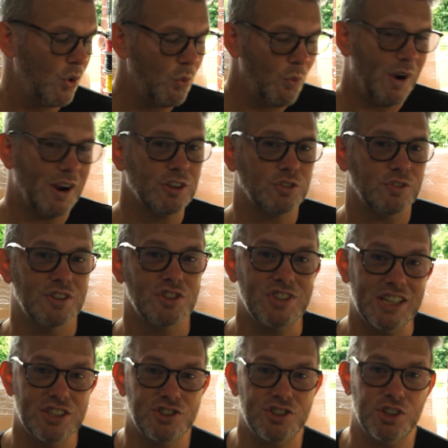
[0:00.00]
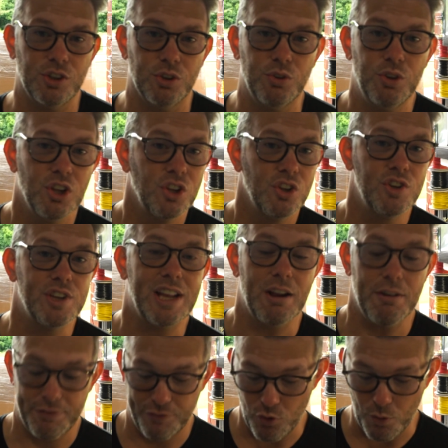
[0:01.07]
Whereas on the Gen 2, you
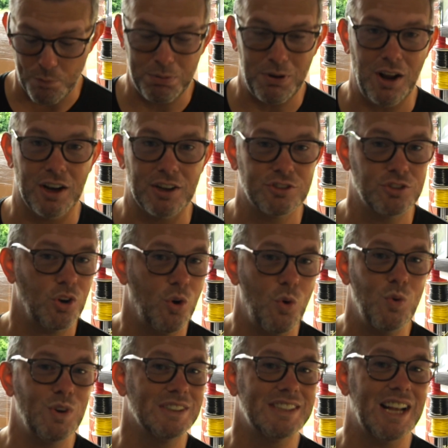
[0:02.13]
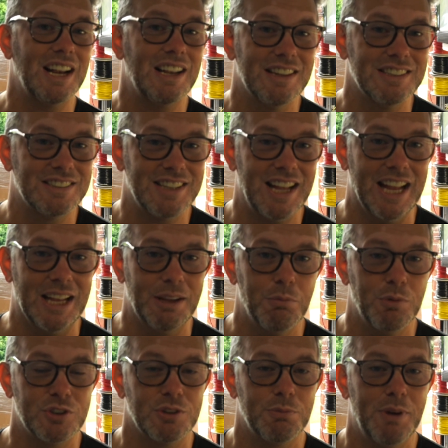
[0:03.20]
get 4 plugs, all exactly the same,
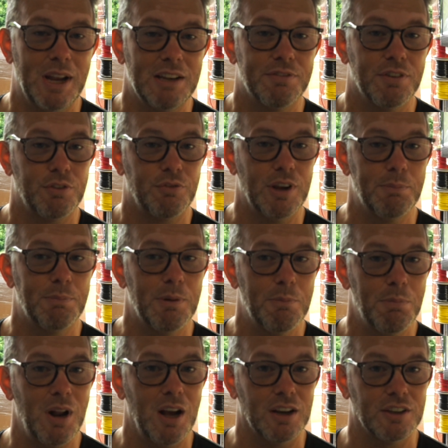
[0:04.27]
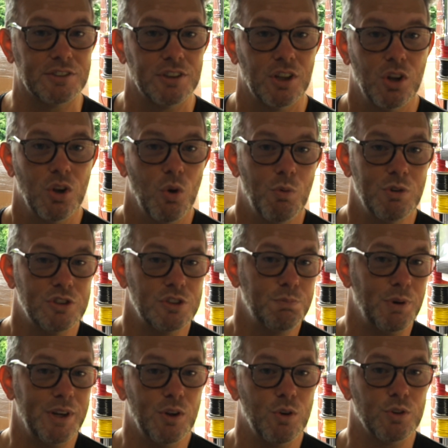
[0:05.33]
which are made for 3-pin plugs, which is
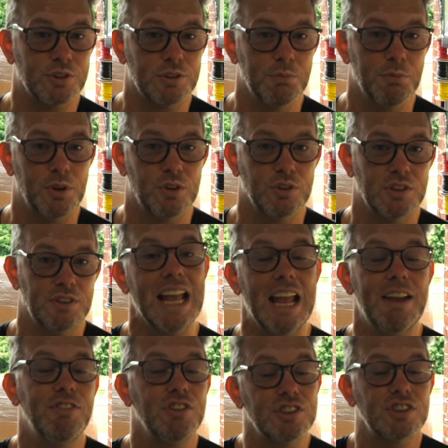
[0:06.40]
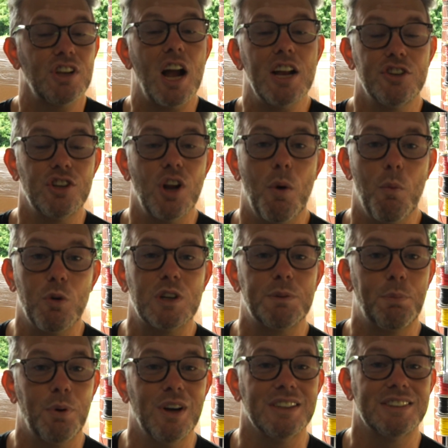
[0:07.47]
pretty awesome, because if you decide you don't want to
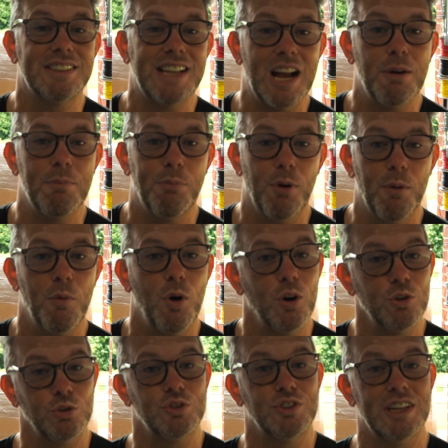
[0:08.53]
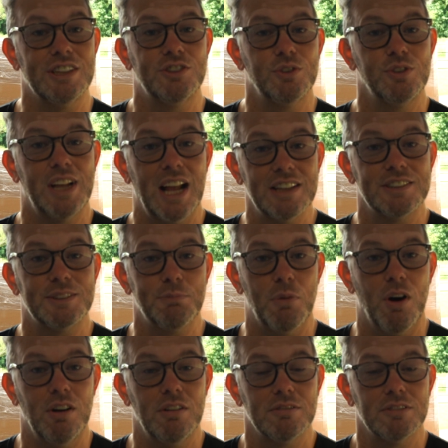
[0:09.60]
put a sound bomb on your Gen 2
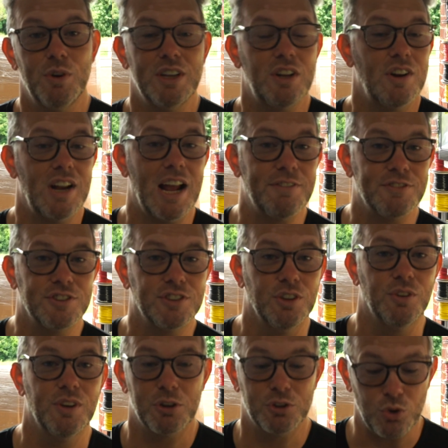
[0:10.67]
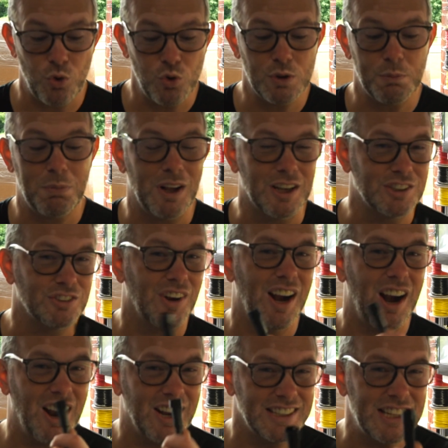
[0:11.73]
Cansmart, well, you don't have to, because all the plugs are
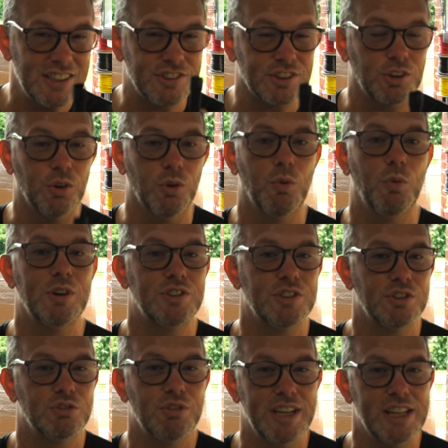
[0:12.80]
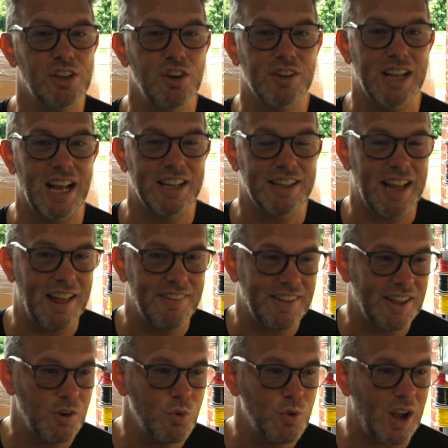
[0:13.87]
identical, which is really good, and
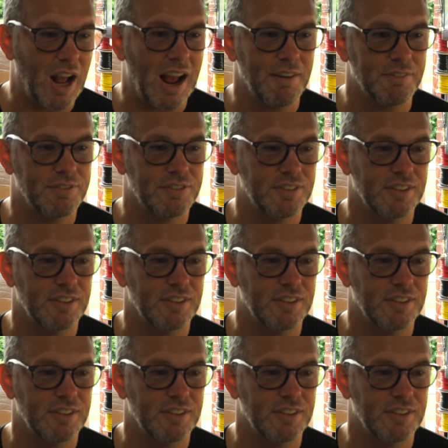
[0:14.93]
they all have